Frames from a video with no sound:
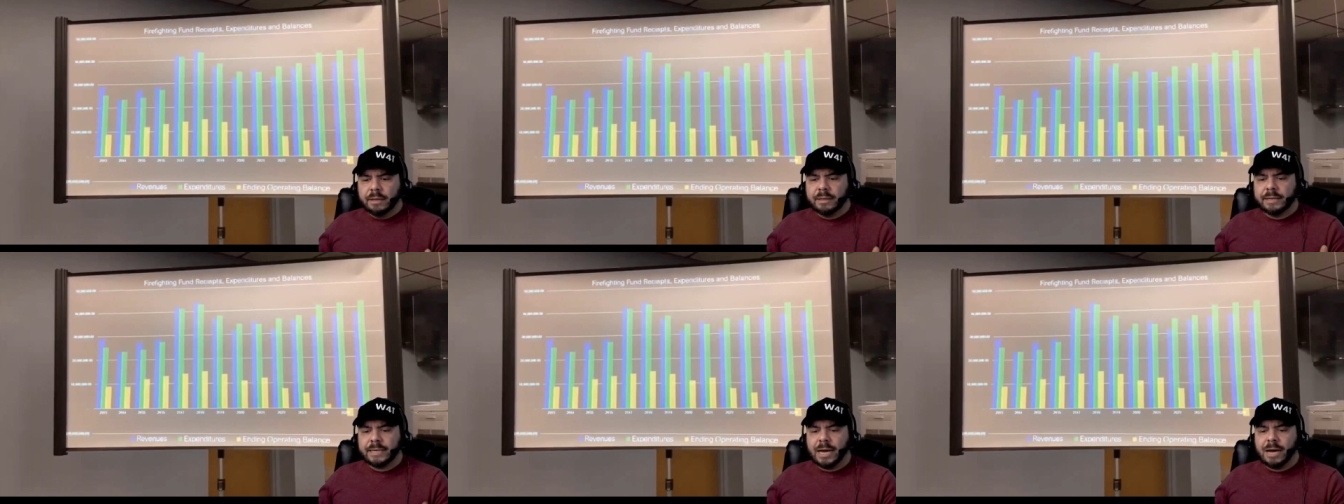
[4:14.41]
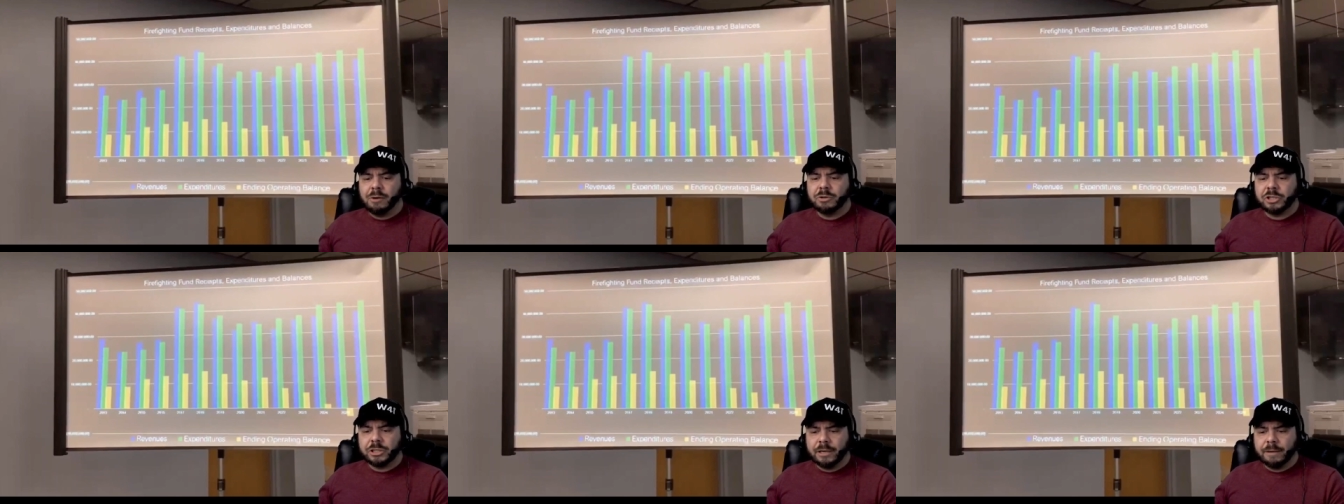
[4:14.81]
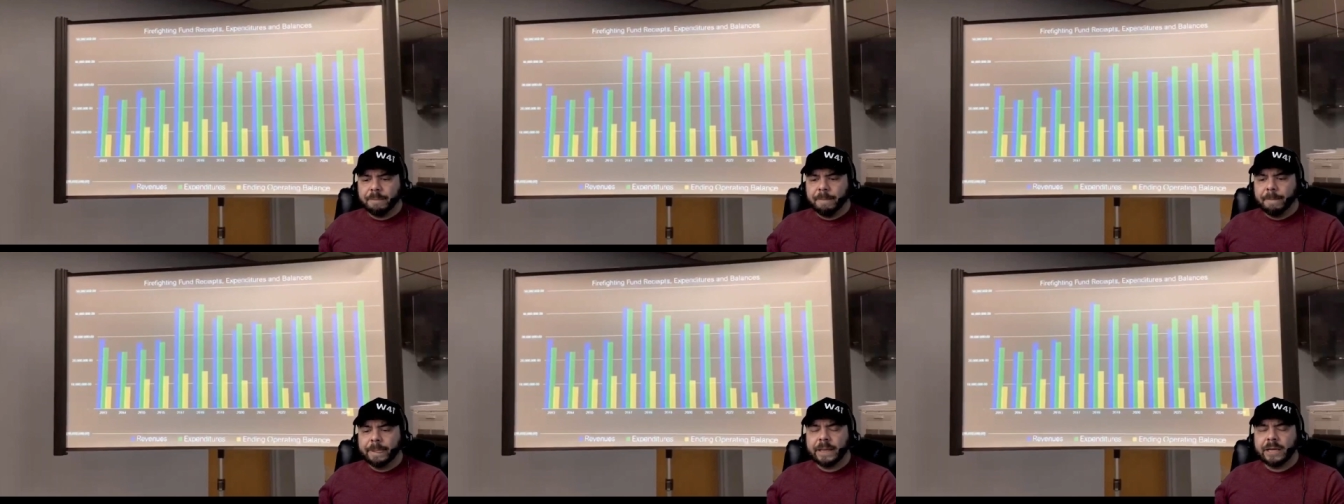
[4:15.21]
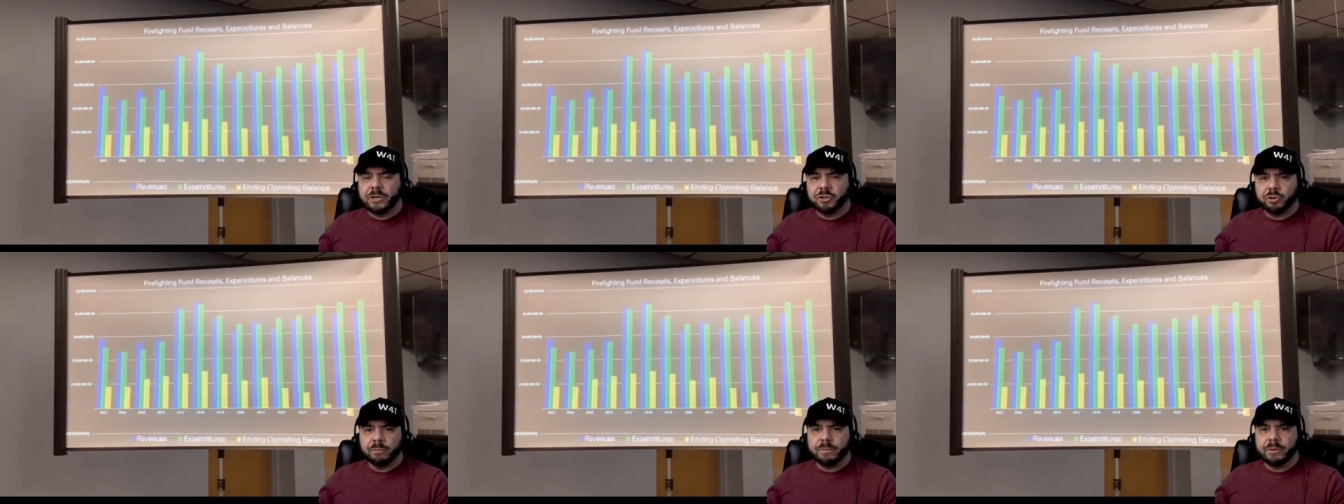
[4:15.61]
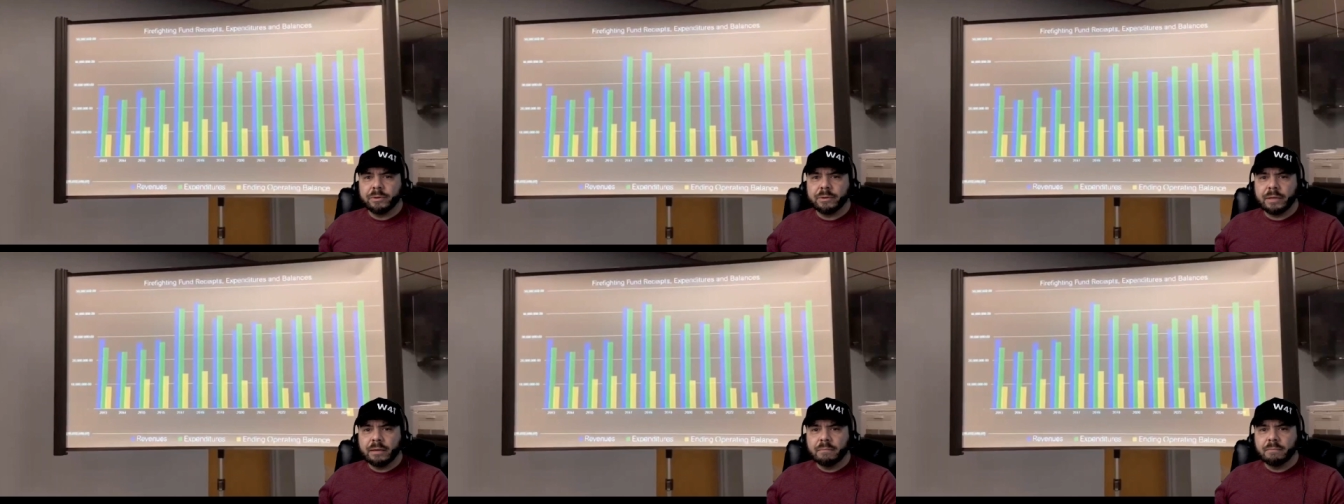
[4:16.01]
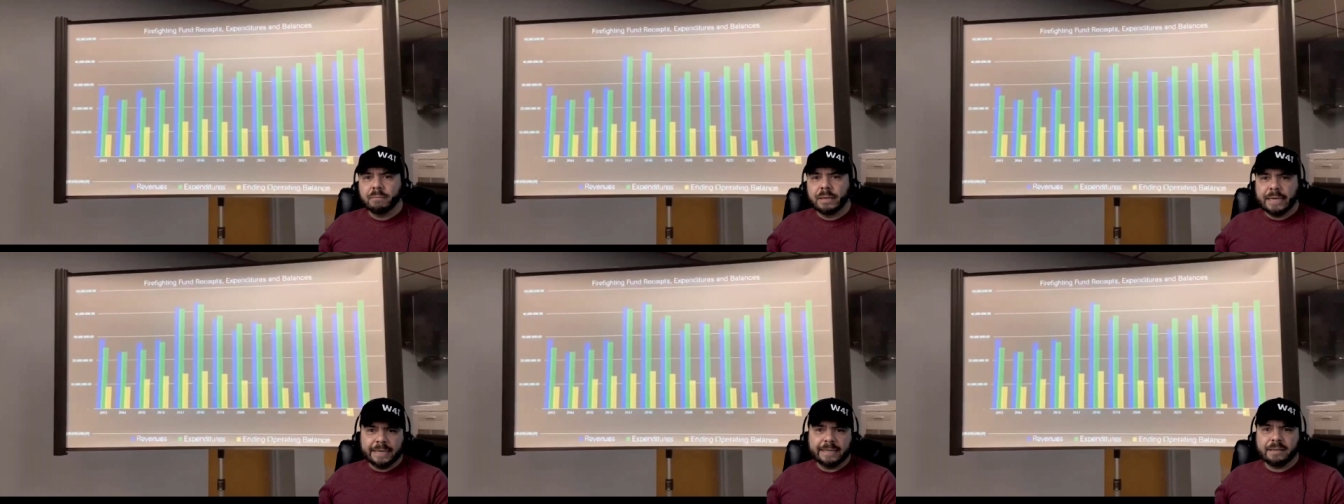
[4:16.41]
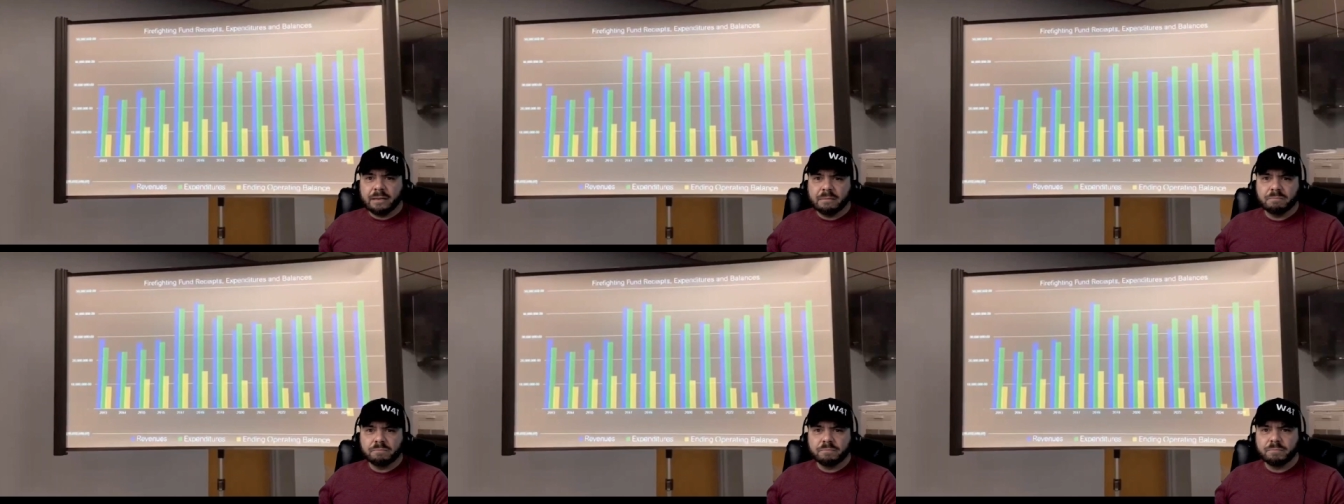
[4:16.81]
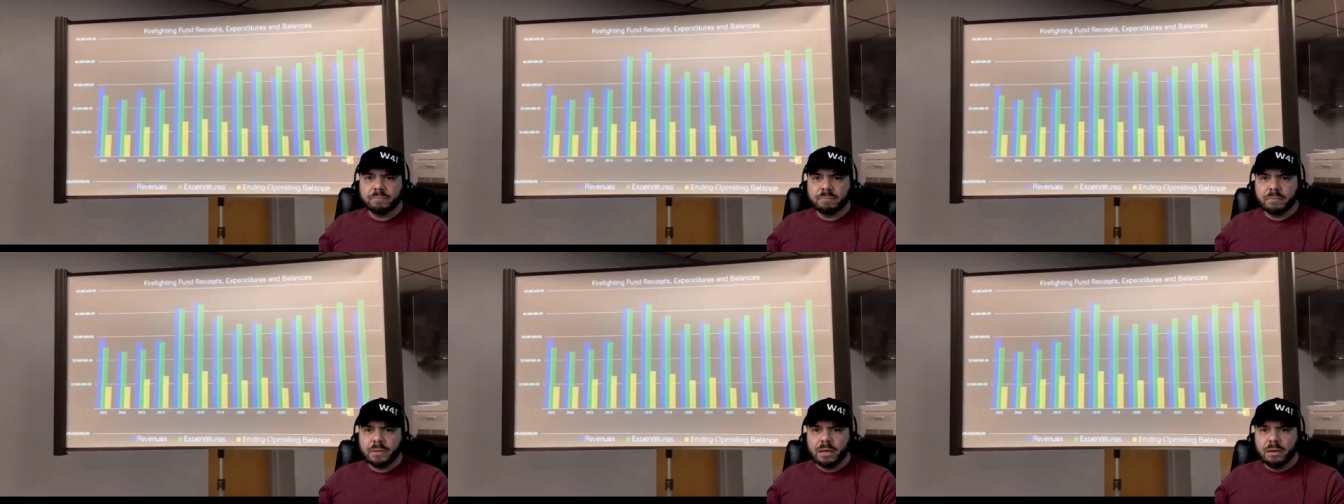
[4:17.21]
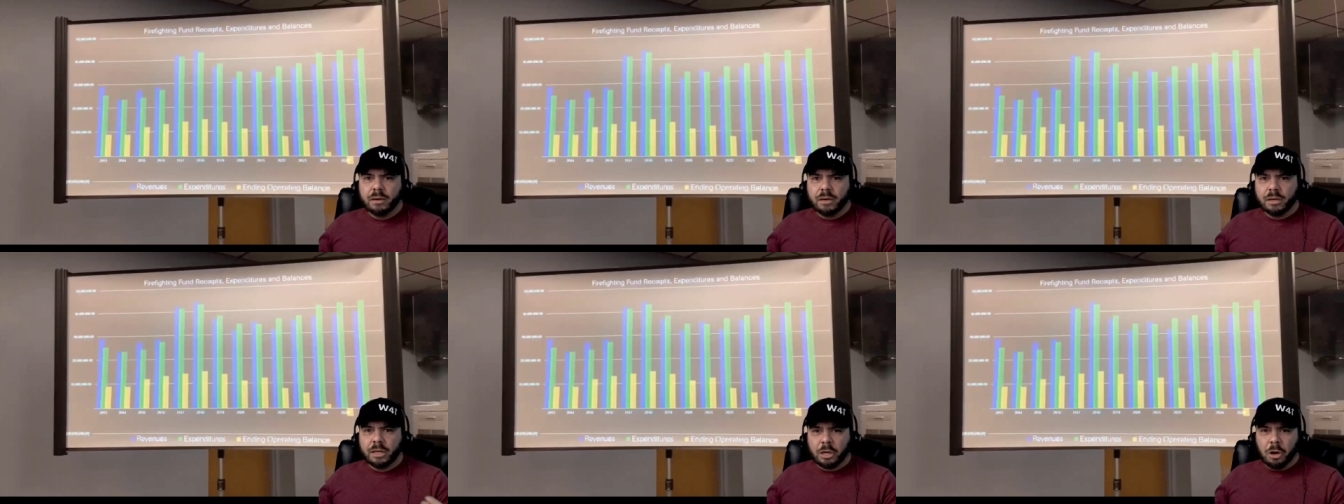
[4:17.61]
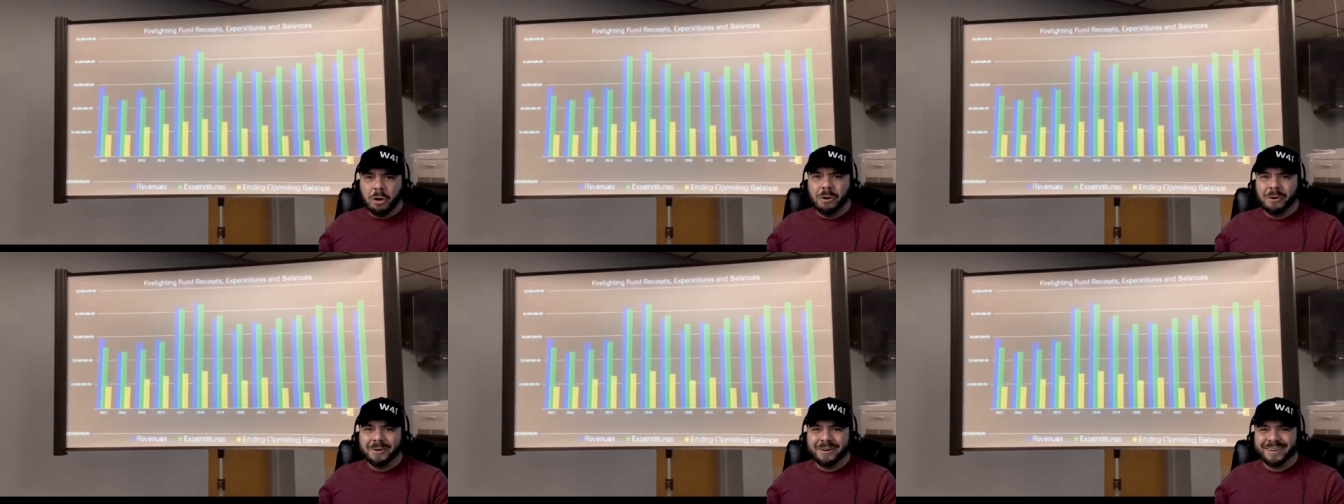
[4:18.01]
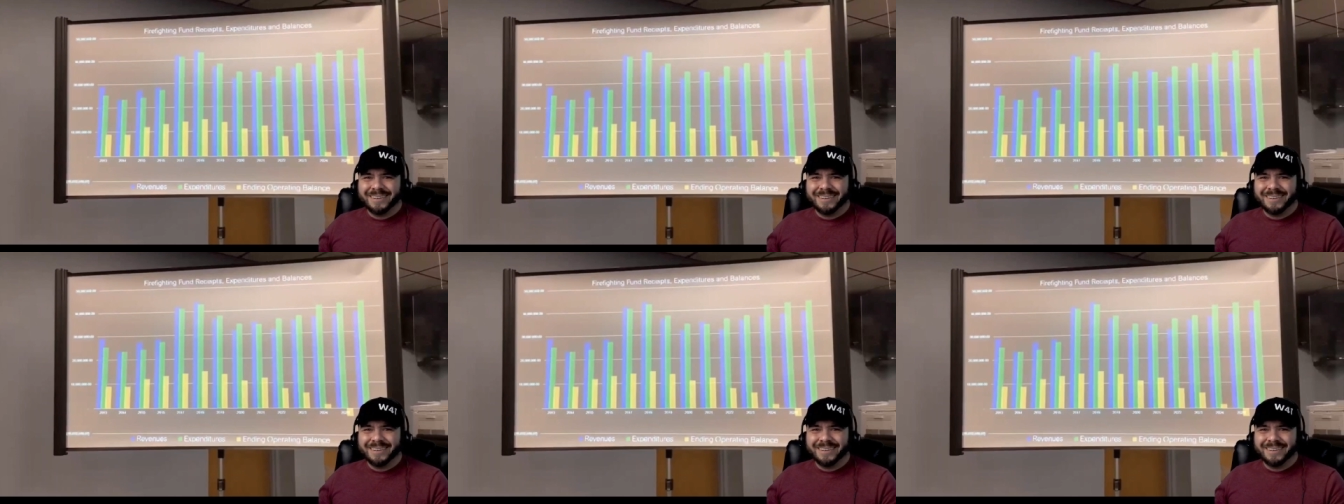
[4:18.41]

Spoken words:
the township contributes 60. So